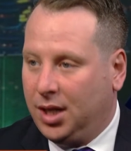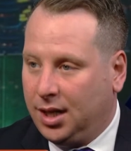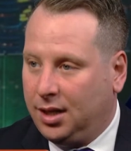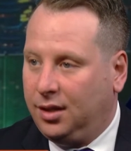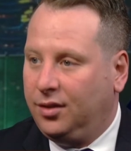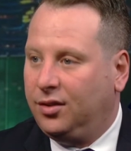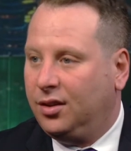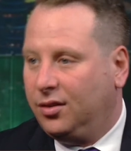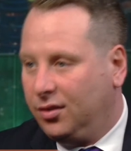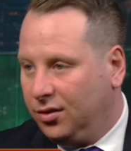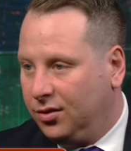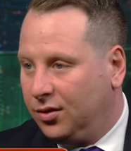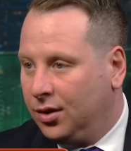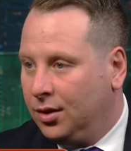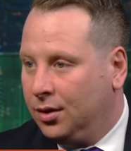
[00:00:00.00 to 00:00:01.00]
honest, it's
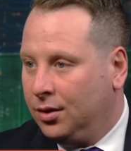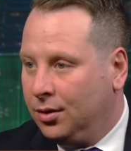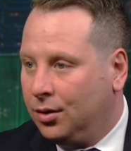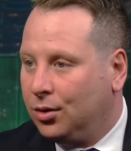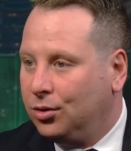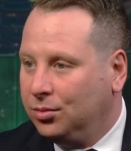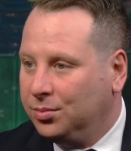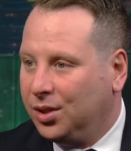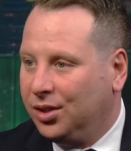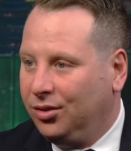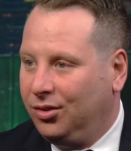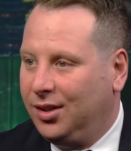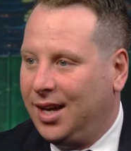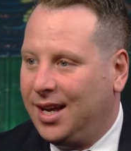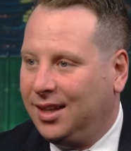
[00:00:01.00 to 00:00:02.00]
his own
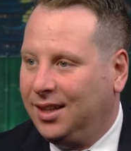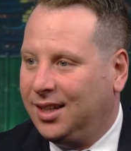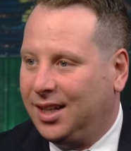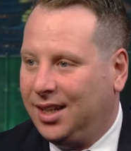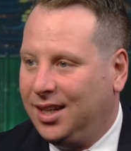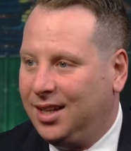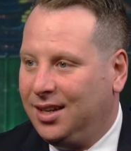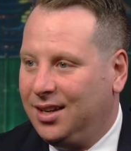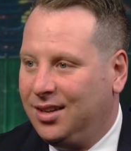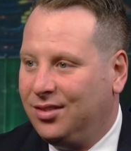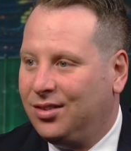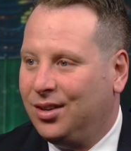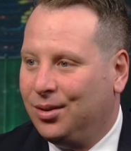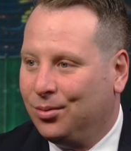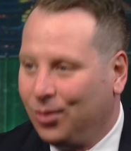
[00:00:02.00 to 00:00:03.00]
personality. He
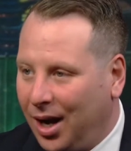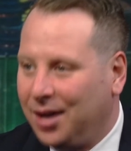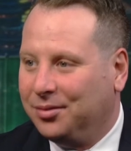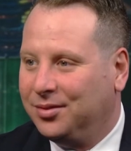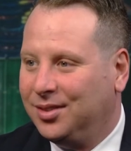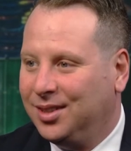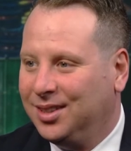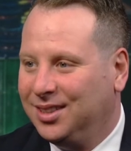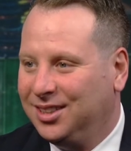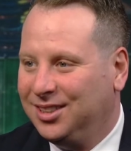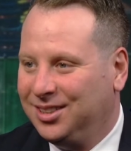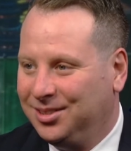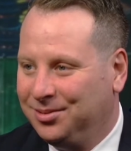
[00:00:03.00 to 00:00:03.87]
is rough. Right.